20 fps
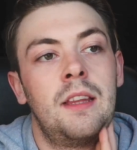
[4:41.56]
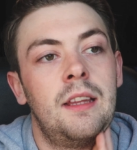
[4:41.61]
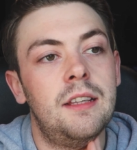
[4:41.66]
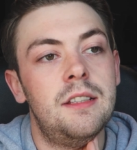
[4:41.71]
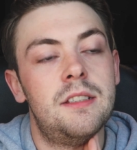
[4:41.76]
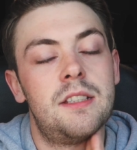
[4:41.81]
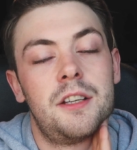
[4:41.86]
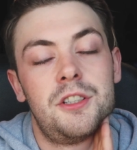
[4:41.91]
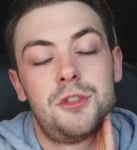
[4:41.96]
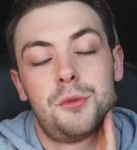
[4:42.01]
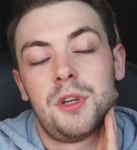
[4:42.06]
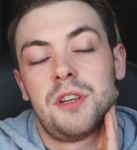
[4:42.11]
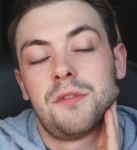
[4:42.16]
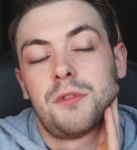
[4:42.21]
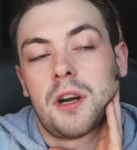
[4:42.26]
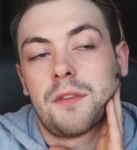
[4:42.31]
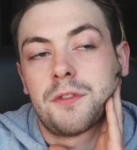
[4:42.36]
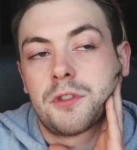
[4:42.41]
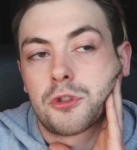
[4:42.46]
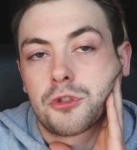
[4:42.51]
He said, you
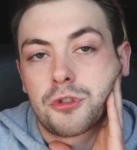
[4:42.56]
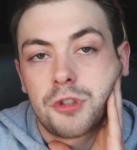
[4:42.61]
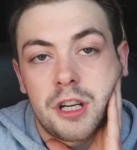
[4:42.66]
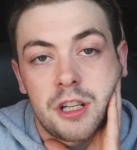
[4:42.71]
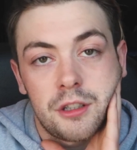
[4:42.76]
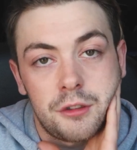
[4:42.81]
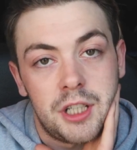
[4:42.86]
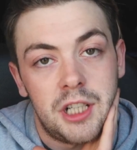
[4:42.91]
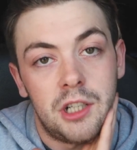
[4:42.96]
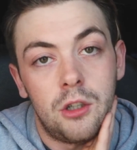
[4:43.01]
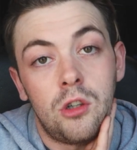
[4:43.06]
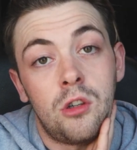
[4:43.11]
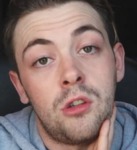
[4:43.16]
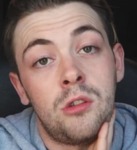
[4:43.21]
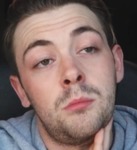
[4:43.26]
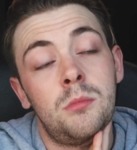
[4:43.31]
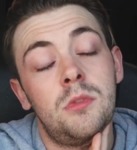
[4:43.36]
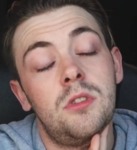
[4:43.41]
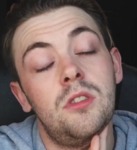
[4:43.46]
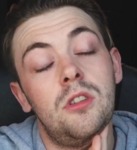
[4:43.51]
either have to trailer it
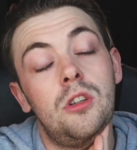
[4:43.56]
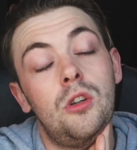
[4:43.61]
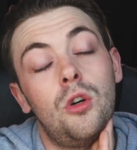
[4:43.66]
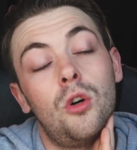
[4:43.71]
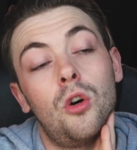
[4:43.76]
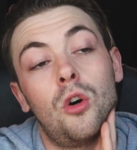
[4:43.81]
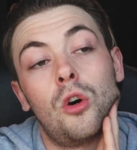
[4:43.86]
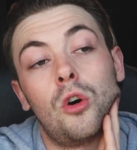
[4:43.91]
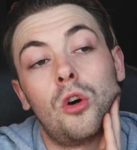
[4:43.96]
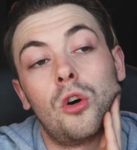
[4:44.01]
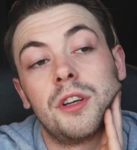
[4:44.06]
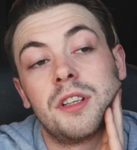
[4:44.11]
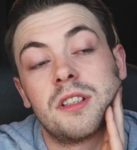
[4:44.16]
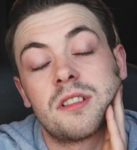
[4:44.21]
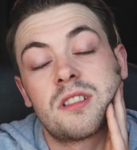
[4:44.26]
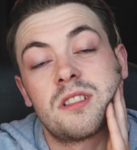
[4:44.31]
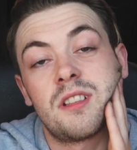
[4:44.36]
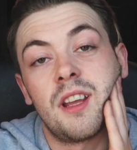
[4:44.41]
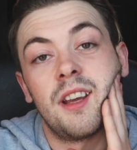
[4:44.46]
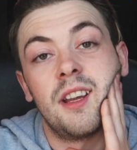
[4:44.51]
home or
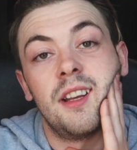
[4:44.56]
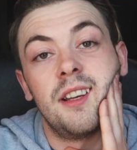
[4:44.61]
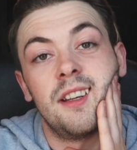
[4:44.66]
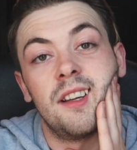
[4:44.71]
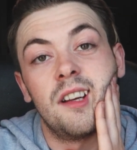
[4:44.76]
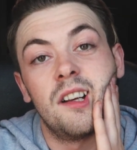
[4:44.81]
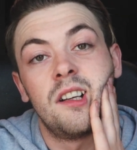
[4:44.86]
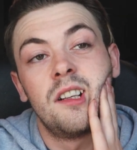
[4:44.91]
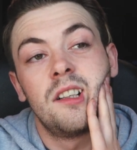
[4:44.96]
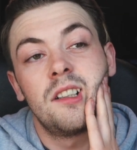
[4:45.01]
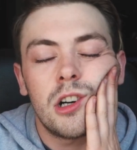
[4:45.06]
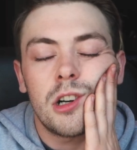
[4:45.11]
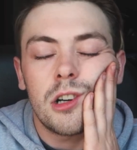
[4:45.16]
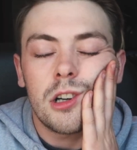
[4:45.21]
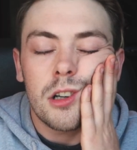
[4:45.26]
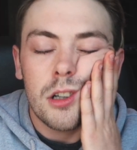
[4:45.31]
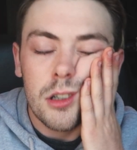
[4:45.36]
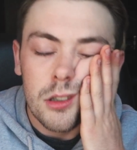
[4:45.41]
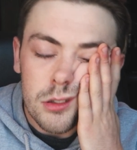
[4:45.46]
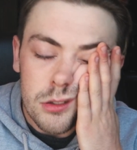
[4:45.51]
it's staying here. Oh,
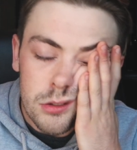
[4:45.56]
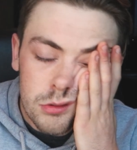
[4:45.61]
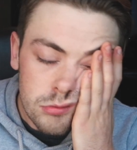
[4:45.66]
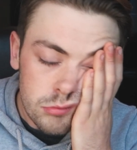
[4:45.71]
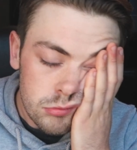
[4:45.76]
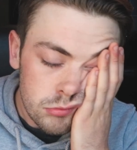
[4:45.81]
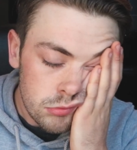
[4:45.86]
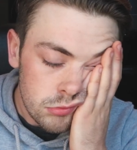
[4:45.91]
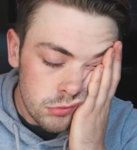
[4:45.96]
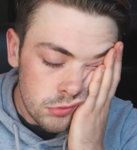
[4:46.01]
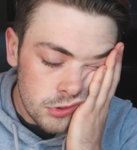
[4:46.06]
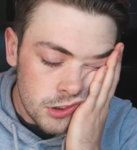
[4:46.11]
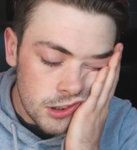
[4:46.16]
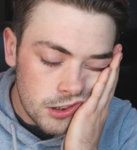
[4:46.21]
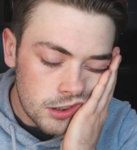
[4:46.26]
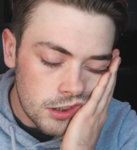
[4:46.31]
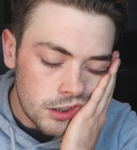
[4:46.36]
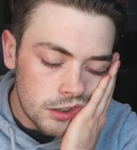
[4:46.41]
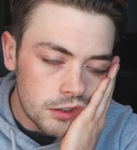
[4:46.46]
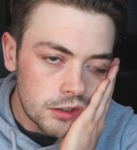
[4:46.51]

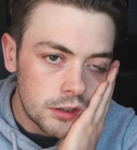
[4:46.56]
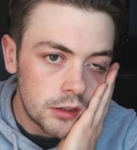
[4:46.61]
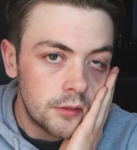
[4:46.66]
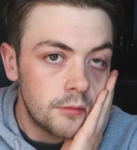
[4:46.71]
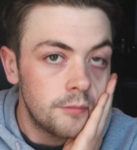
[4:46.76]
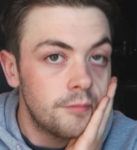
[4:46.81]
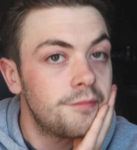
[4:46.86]
fuck.